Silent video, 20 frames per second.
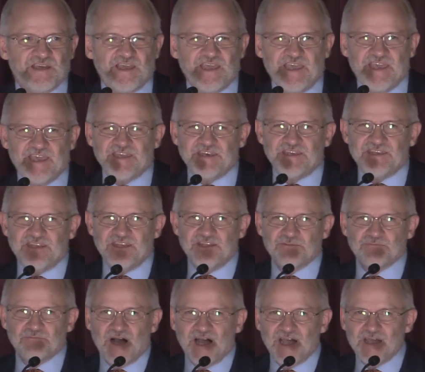And
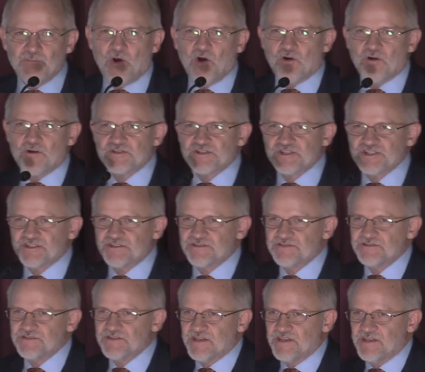in my
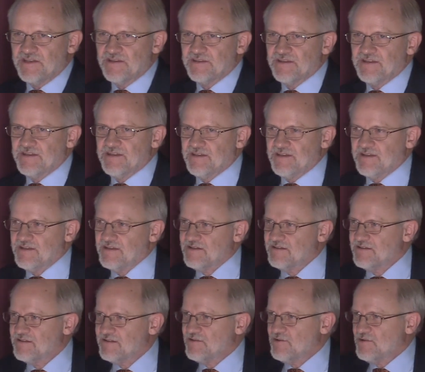margin in
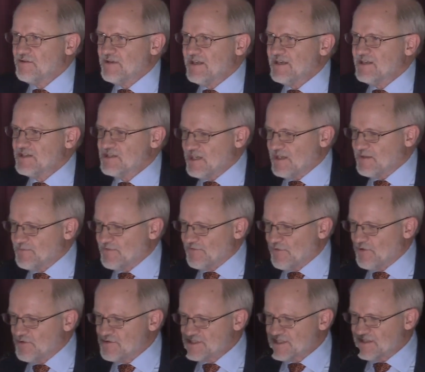the New King James
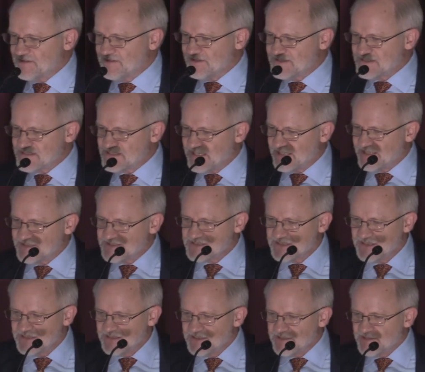Version, it
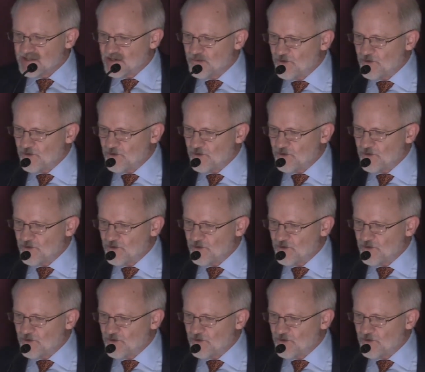says the